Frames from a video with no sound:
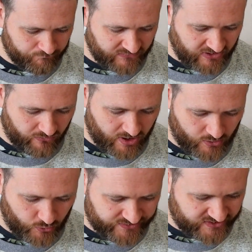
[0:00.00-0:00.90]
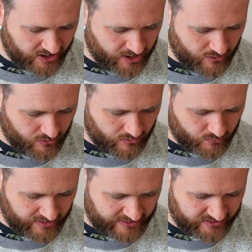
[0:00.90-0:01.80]
There are also,
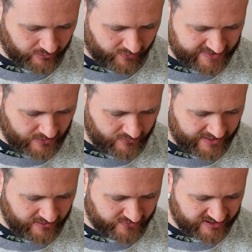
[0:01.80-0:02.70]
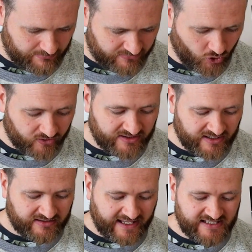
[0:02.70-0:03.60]
what else did I write down here? There's some
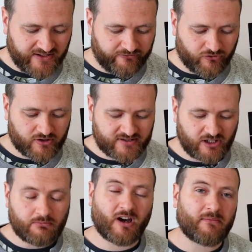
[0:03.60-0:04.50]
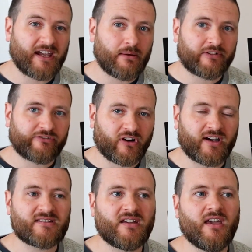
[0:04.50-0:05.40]
non-native frogs that you might be able to
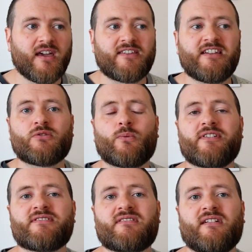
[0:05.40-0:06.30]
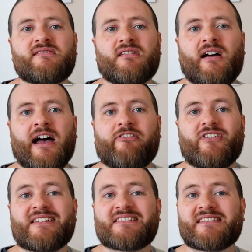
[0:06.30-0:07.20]
find. These are ones that have
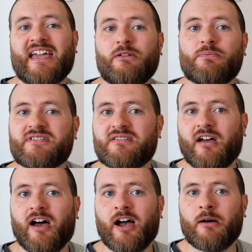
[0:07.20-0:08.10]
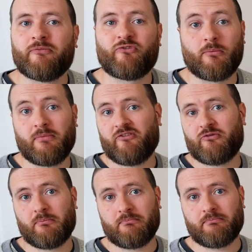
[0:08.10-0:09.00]
escaped
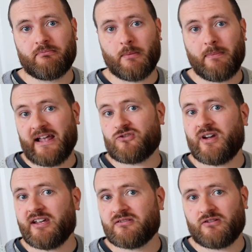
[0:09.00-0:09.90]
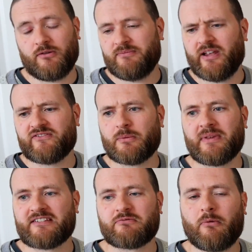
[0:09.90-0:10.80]
from a pet trade, or
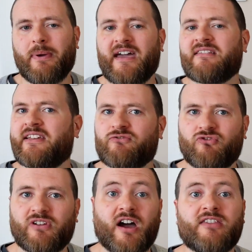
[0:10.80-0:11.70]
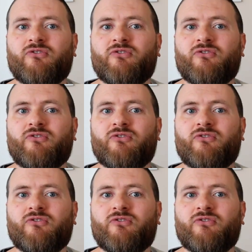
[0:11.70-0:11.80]
someone has them as a pet and they've either